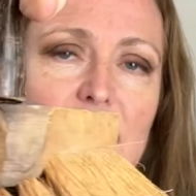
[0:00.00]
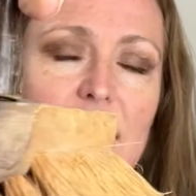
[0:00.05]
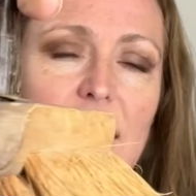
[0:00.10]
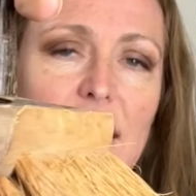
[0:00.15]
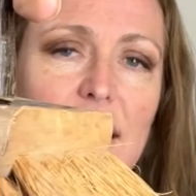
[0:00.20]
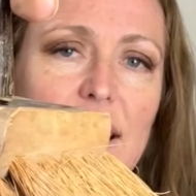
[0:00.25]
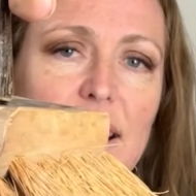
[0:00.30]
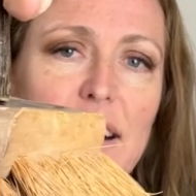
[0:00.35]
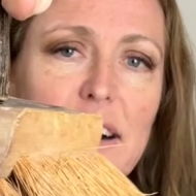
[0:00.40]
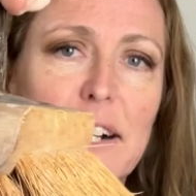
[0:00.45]

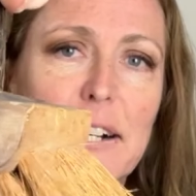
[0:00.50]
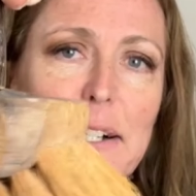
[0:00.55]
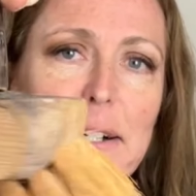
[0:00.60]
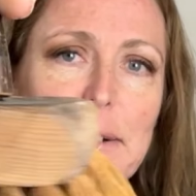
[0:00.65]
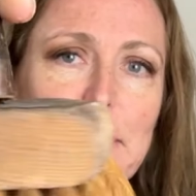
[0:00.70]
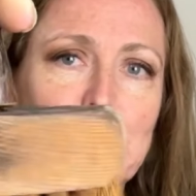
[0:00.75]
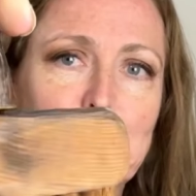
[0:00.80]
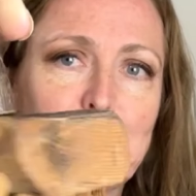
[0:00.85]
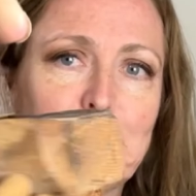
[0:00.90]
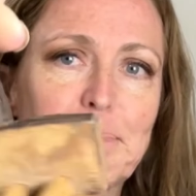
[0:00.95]

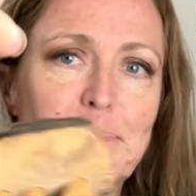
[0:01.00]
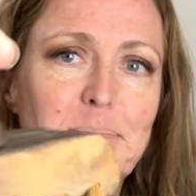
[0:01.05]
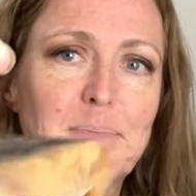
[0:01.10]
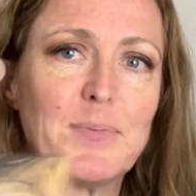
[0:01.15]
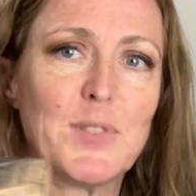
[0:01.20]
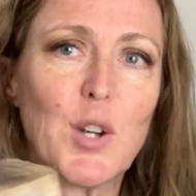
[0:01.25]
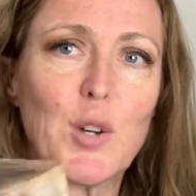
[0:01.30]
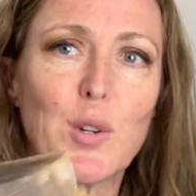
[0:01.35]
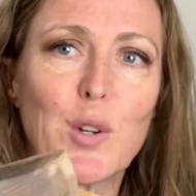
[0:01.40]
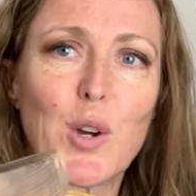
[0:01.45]
Um,
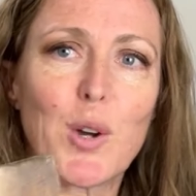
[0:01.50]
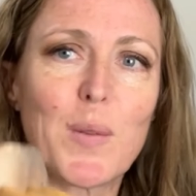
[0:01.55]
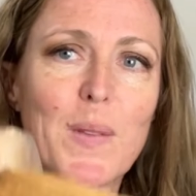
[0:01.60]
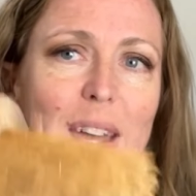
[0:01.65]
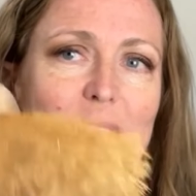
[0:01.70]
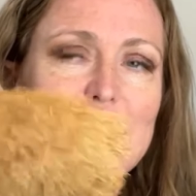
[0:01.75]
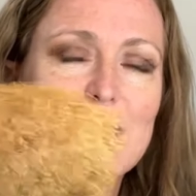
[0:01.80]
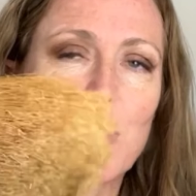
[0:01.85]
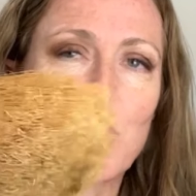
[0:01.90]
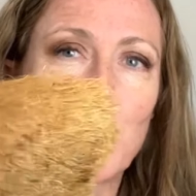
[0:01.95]
don't know if
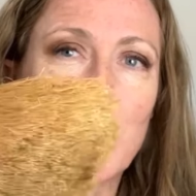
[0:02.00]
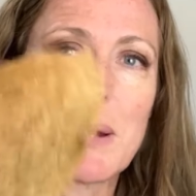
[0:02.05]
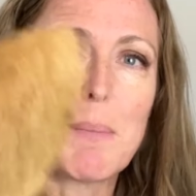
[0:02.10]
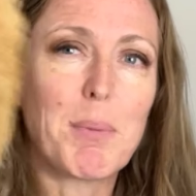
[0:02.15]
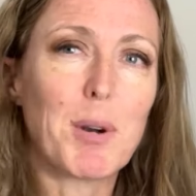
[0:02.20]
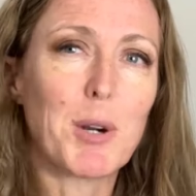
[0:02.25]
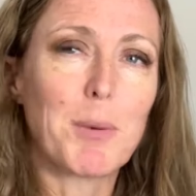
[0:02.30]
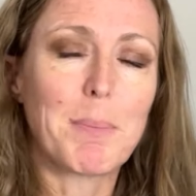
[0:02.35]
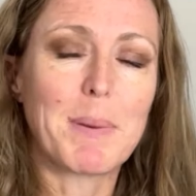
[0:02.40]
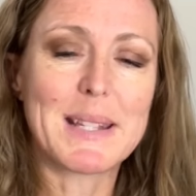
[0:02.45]
that's a
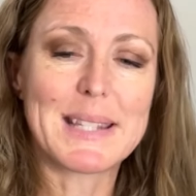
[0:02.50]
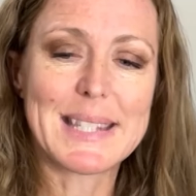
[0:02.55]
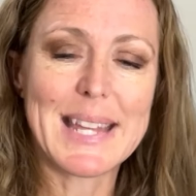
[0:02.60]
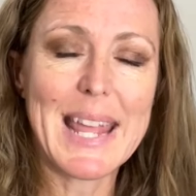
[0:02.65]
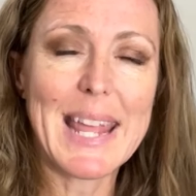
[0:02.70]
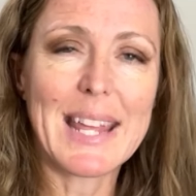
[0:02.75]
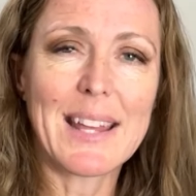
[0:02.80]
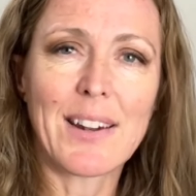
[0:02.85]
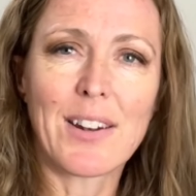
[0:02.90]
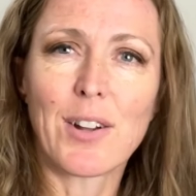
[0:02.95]
repurposed
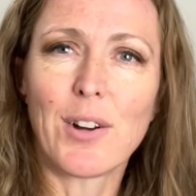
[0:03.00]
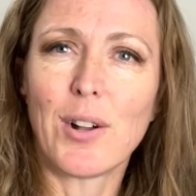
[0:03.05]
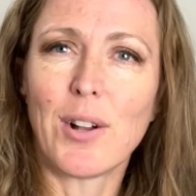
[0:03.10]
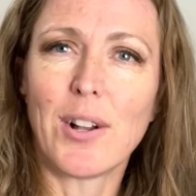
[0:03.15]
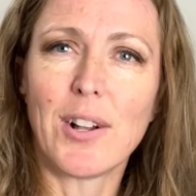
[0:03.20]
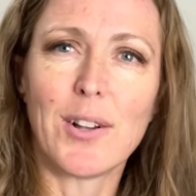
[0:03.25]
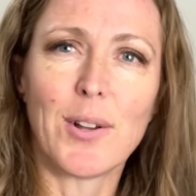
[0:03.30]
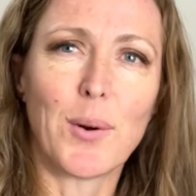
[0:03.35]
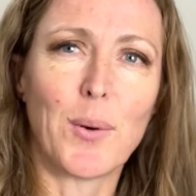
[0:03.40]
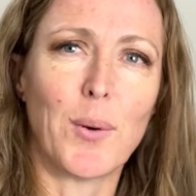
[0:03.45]

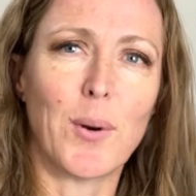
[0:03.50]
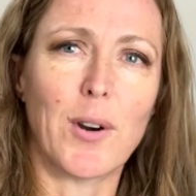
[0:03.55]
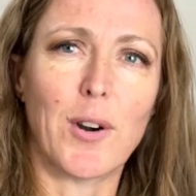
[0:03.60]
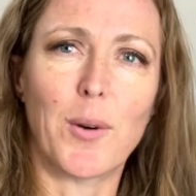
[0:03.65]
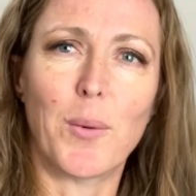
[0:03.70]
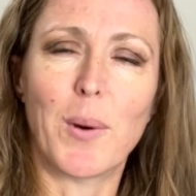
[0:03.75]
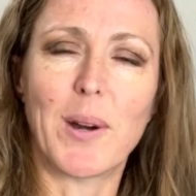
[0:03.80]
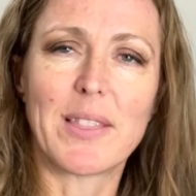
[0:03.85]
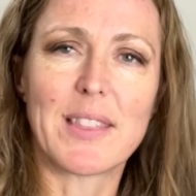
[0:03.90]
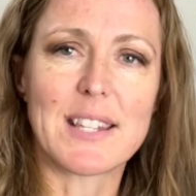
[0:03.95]
handle
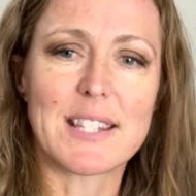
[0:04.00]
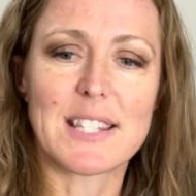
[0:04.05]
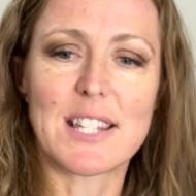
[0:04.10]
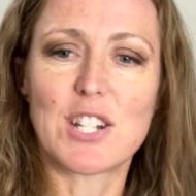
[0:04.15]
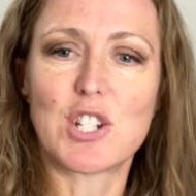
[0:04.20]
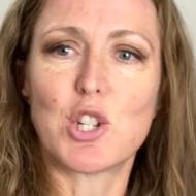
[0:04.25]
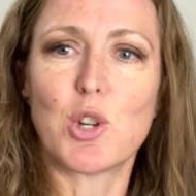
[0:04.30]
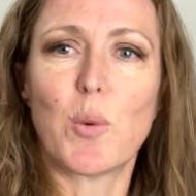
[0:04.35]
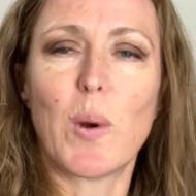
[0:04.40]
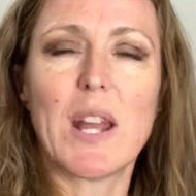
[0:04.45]
or what the
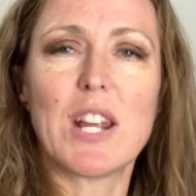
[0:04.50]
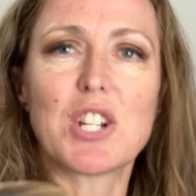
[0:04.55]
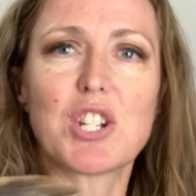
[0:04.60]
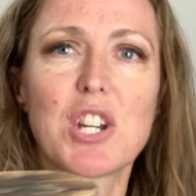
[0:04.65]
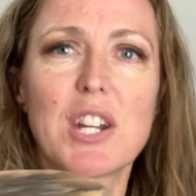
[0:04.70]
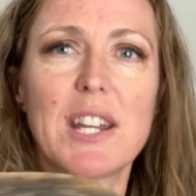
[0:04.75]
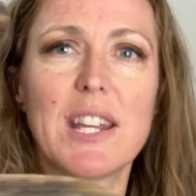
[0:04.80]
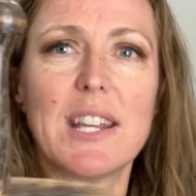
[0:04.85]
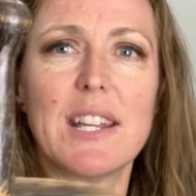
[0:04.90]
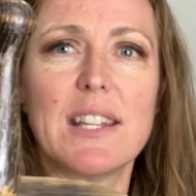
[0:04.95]

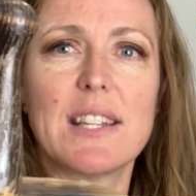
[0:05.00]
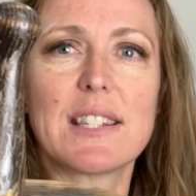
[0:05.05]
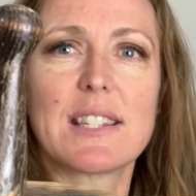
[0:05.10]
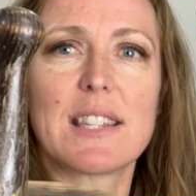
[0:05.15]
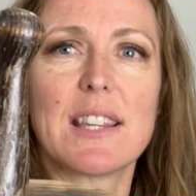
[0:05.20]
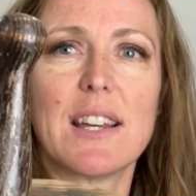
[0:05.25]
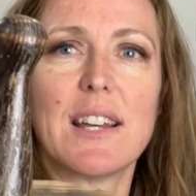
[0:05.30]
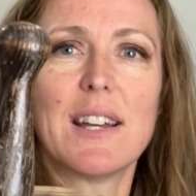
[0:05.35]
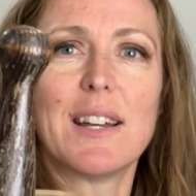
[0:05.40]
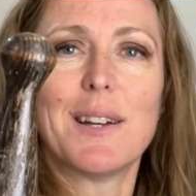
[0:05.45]
situation is,
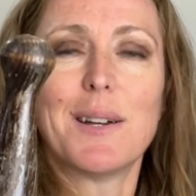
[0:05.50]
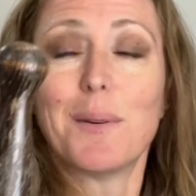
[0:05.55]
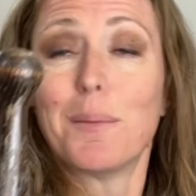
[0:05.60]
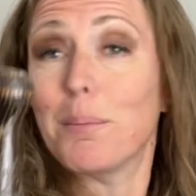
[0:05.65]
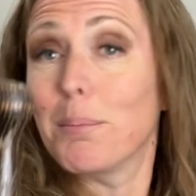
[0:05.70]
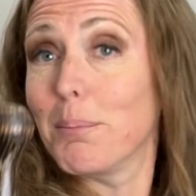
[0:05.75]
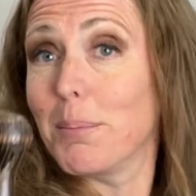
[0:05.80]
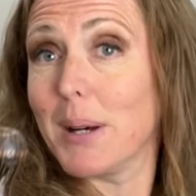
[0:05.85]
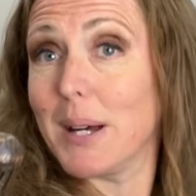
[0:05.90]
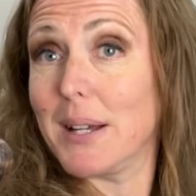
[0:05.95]

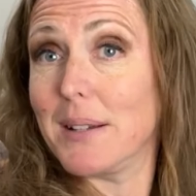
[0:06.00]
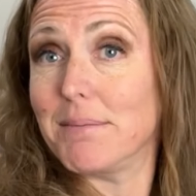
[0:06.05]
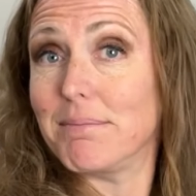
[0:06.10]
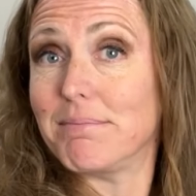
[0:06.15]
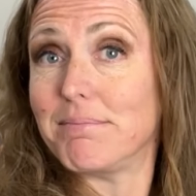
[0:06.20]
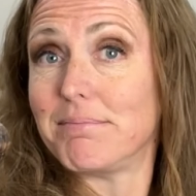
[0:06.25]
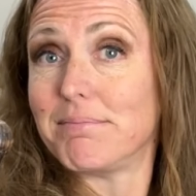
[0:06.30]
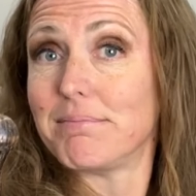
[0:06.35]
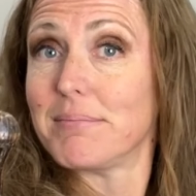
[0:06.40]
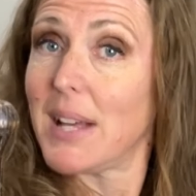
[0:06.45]
but
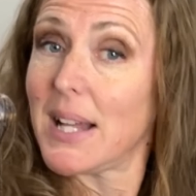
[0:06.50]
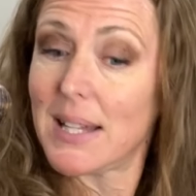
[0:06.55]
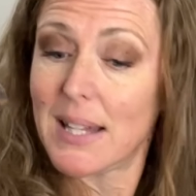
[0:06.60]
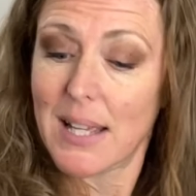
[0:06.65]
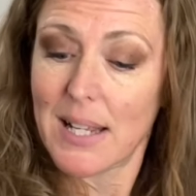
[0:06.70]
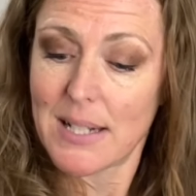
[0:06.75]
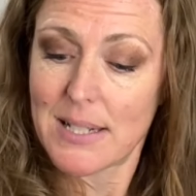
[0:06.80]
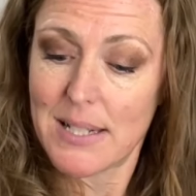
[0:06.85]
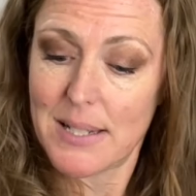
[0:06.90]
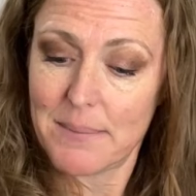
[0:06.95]
I
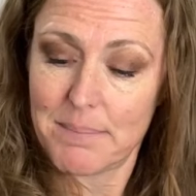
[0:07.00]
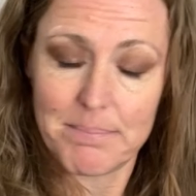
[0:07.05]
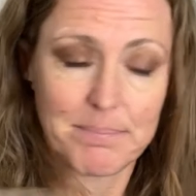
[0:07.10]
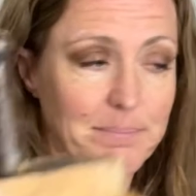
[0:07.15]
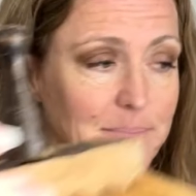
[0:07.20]
liked it.